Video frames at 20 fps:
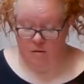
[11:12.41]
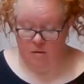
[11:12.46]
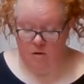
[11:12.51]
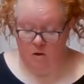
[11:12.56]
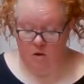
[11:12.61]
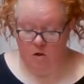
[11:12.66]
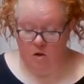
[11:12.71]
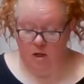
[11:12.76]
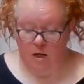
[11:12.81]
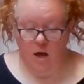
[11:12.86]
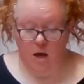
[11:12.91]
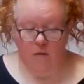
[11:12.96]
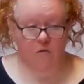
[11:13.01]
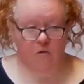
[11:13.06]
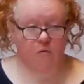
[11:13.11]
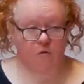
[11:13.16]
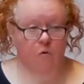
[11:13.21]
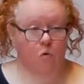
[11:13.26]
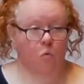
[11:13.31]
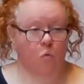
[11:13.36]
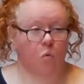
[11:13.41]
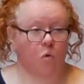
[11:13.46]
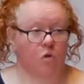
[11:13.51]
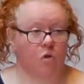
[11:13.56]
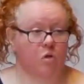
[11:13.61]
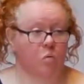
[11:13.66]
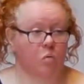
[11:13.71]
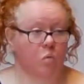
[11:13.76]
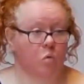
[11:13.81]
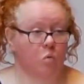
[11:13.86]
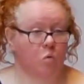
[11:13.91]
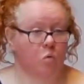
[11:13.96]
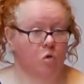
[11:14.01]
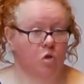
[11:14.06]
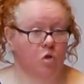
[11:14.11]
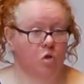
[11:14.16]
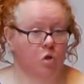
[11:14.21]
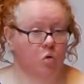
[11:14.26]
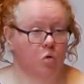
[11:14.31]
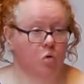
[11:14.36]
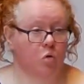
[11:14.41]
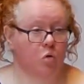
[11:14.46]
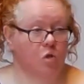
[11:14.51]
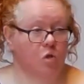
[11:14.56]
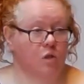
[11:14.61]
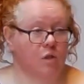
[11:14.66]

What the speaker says: turning ever forward towards your